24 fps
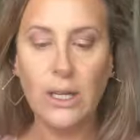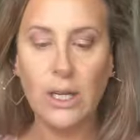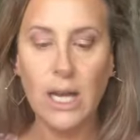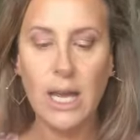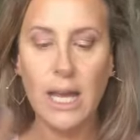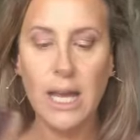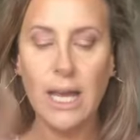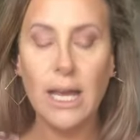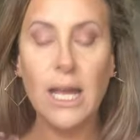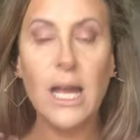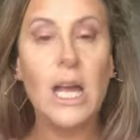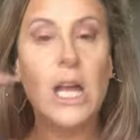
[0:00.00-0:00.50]

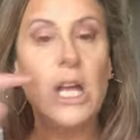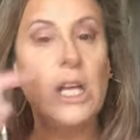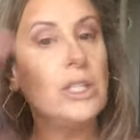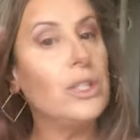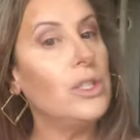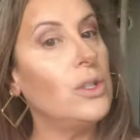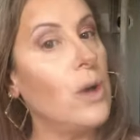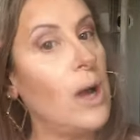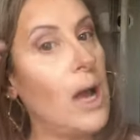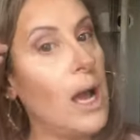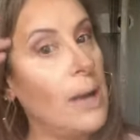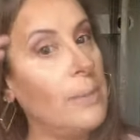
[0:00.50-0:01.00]
okay?
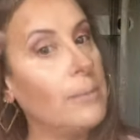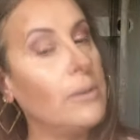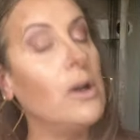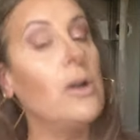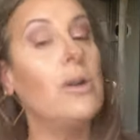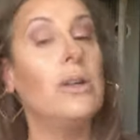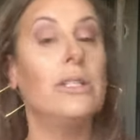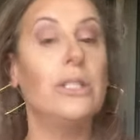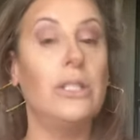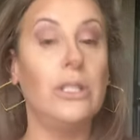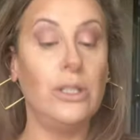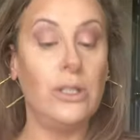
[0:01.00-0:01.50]
So I'm
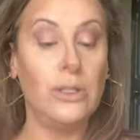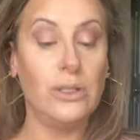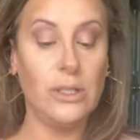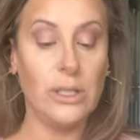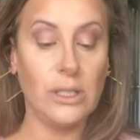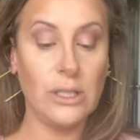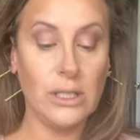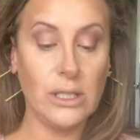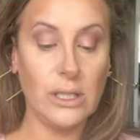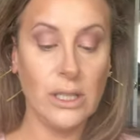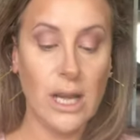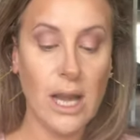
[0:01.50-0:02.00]
going to use
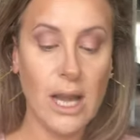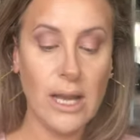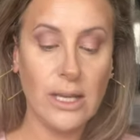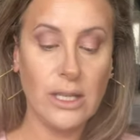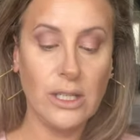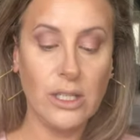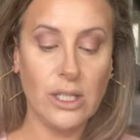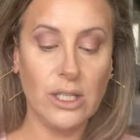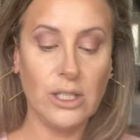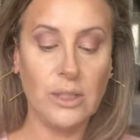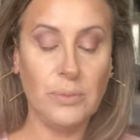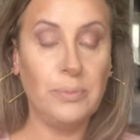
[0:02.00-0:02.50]
it to kind
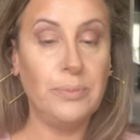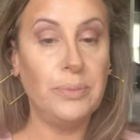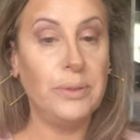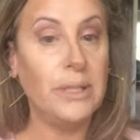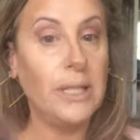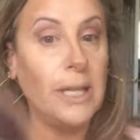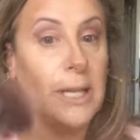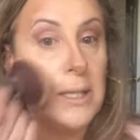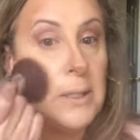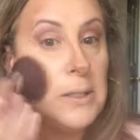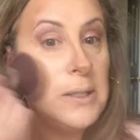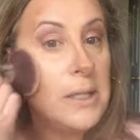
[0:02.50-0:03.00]
of just
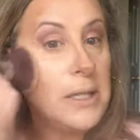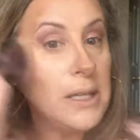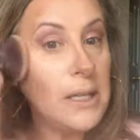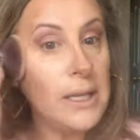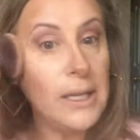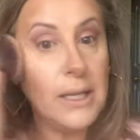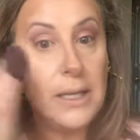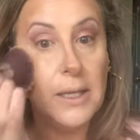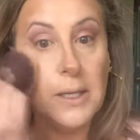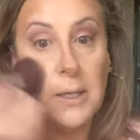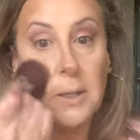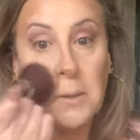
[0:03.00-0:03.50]
blend
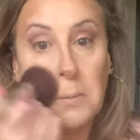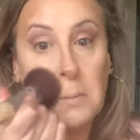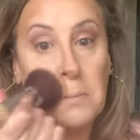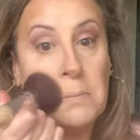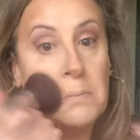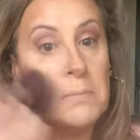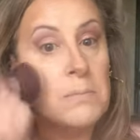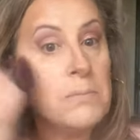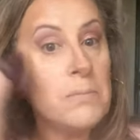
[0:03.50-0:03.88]
in